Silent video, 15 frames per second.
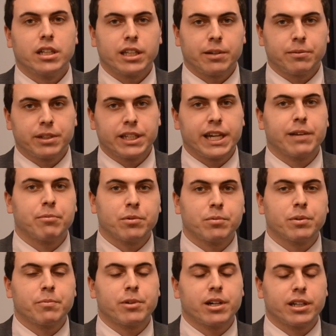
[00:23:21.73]
that we get what
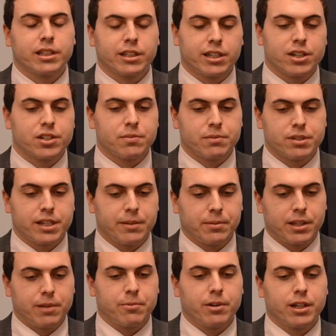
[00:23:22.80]
we want and the customers get
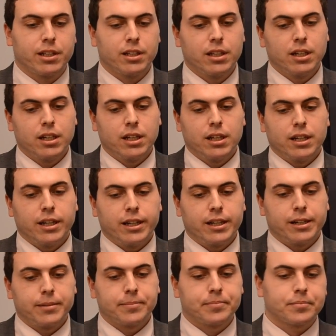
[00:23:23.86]
what they
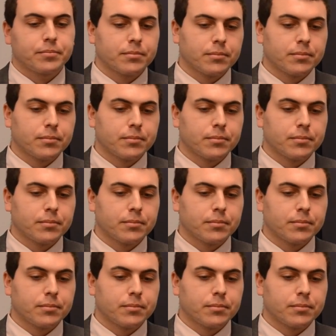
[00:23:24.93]
want.